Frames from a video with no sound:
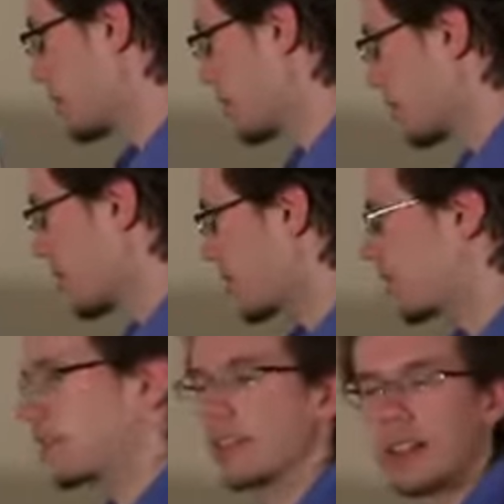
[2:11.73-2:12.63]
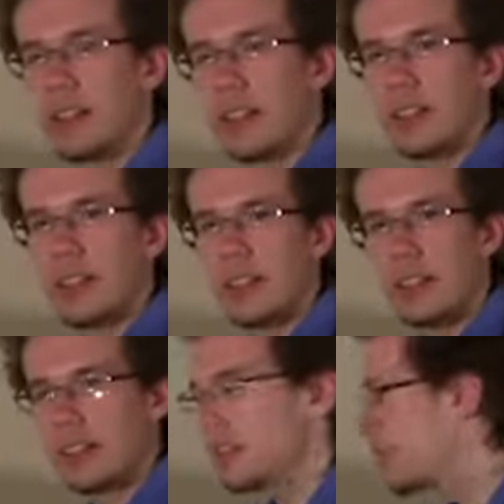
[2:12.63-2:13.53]
So it's called the
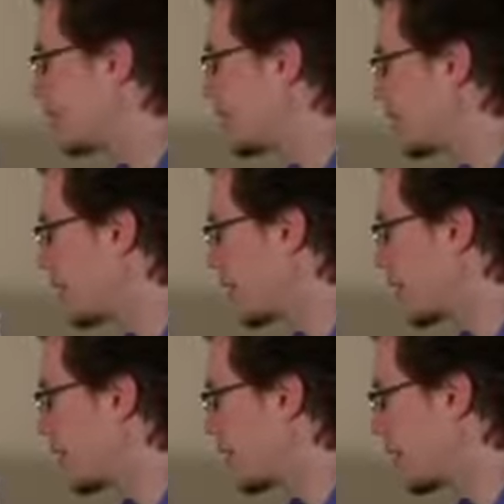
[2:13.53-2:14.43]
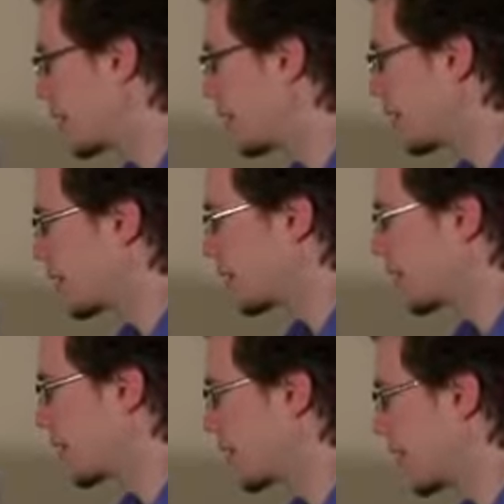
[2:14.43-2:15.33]
Treble.
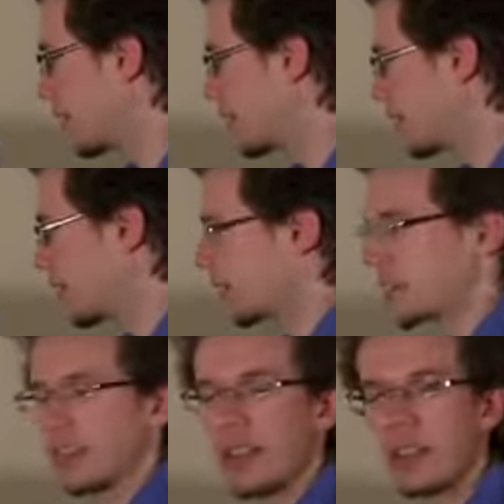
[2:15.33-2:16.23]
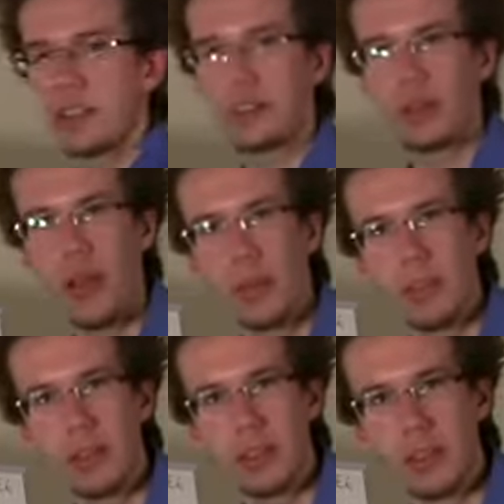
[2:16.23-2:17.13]
It's called
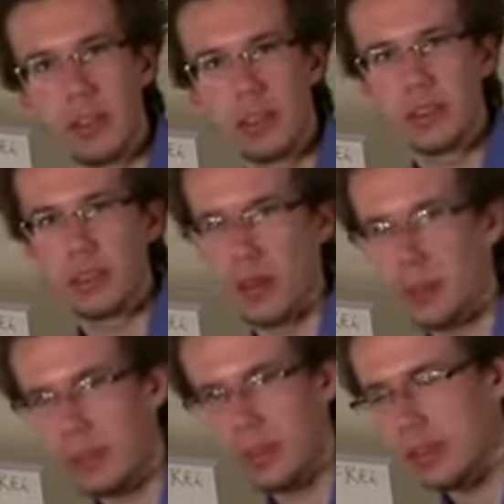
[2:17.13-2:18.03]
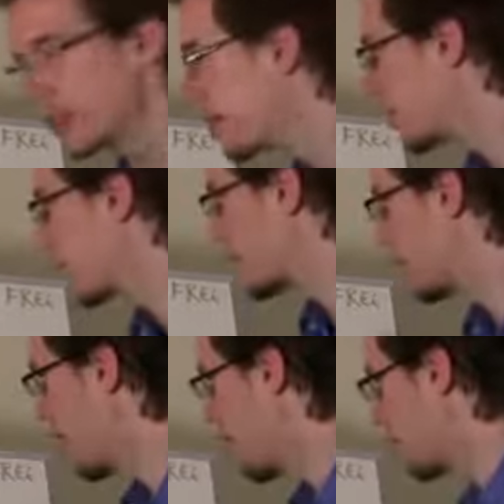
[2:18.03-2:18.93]
treble
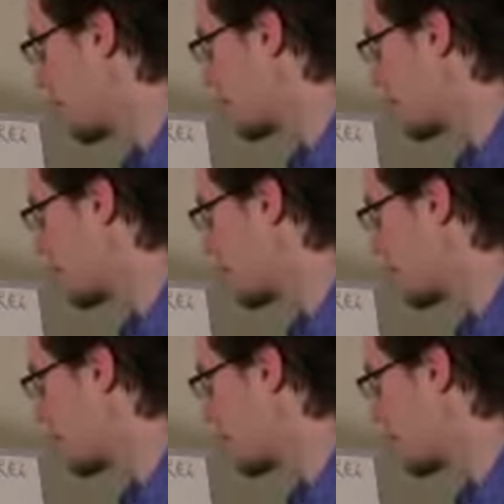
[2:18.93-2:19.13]
clef.